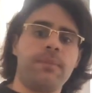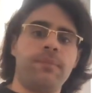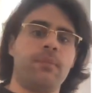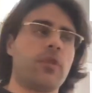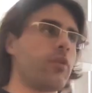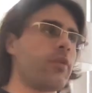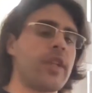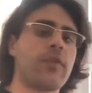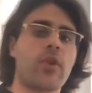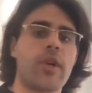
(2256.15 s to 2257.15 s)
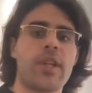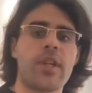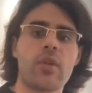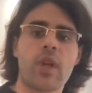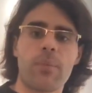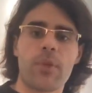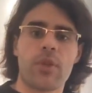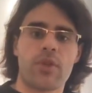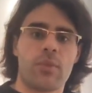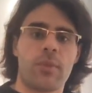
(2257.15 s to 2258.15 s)
to wait for new
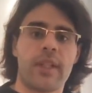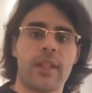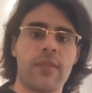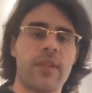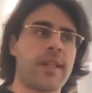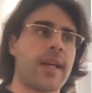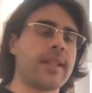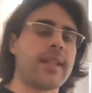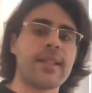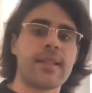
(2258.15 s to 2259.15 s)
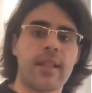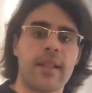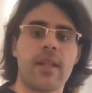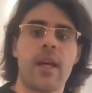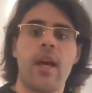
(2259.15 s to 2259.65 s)
computers to be delivered and installed